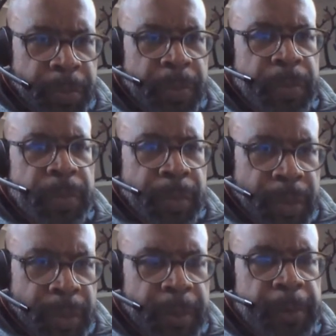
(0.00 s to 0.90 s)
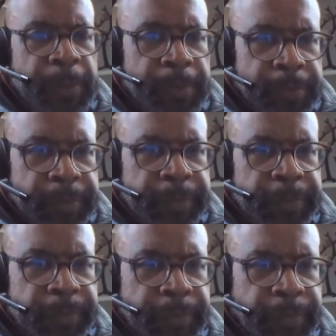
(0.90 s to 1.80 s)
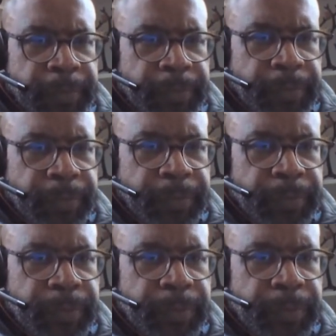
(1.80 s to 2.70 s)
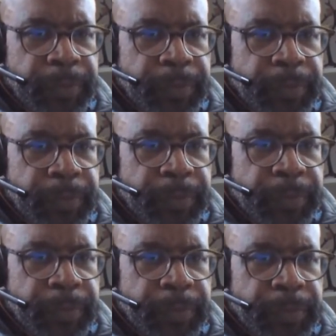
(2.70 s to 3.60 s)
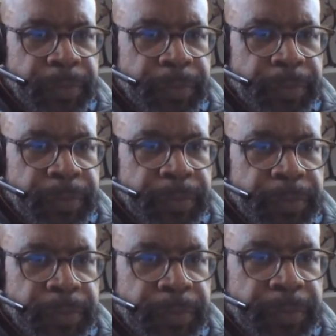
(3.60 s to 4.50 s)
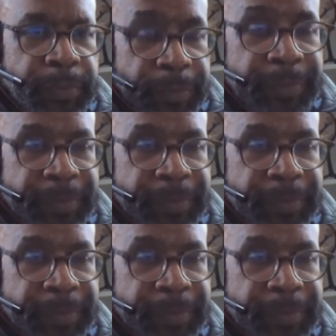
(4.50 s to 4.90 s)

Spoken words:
This person isn't speaking.